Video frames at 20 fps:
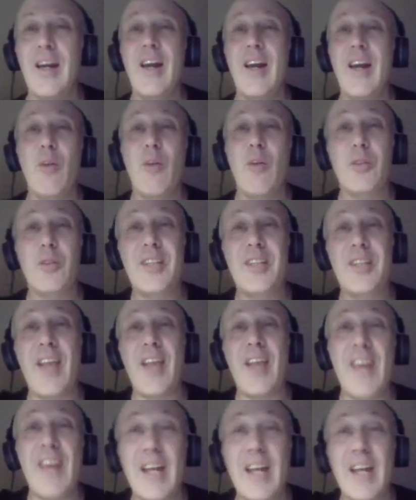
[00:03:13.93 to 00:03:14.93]
Send
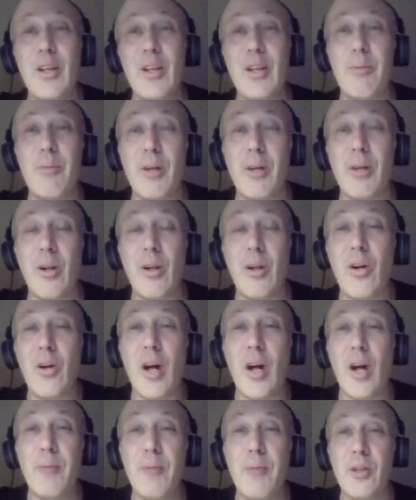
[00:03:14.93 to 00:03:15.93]
that in the
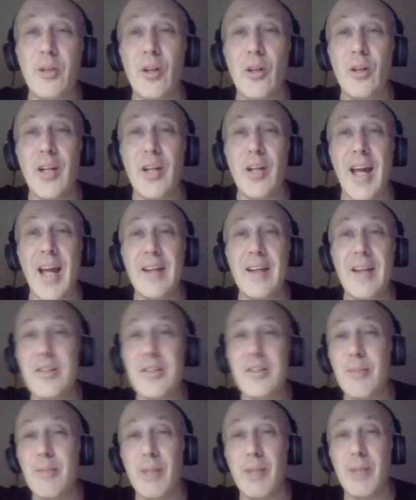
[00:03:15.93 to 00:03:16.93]
perlocopter. Hernandez and
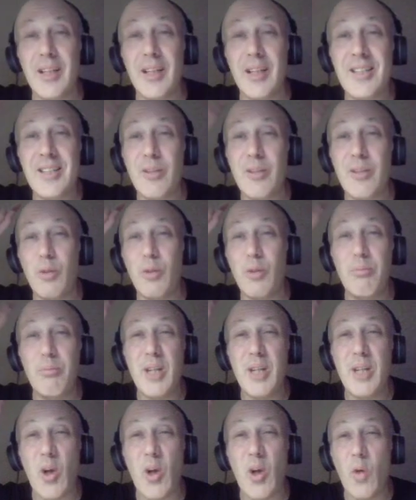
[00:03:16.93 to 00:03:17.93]
Melissa will be
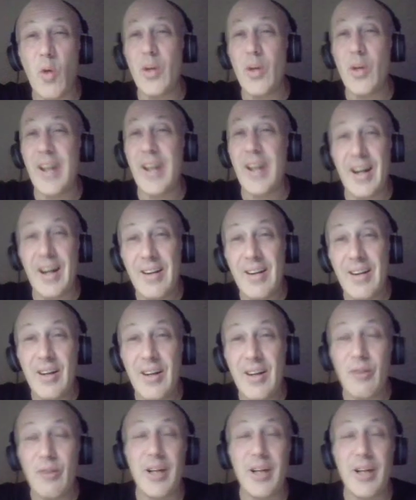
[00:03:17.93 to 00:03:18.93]
over there. We
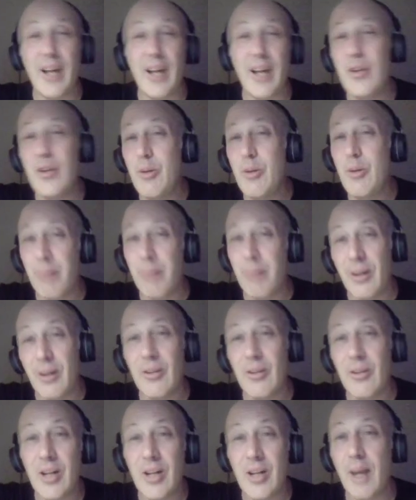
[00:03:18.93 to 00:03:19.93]
got a new
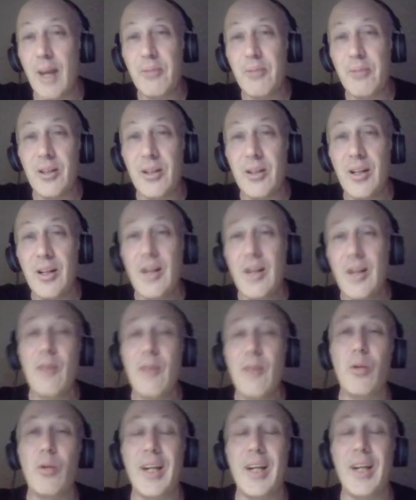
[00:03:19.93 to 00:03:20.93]
perlocopter. We're
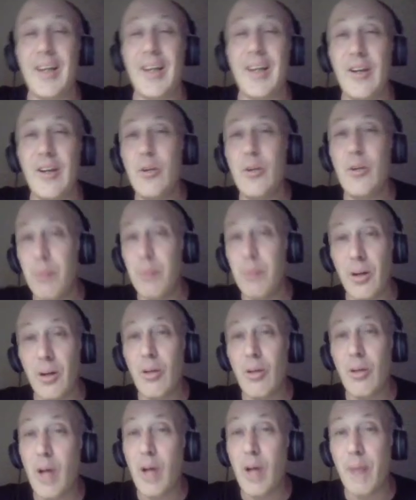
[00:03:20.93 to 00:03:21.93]
going to get a new
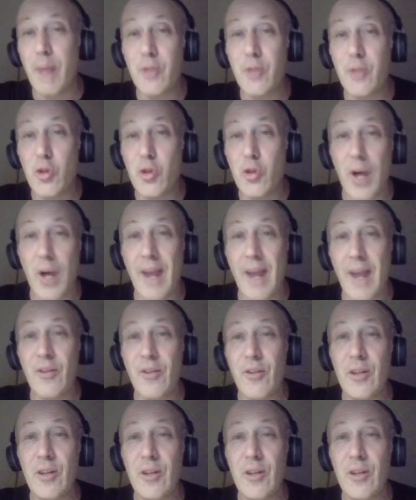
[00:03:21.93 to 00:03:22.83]
perlocopter driver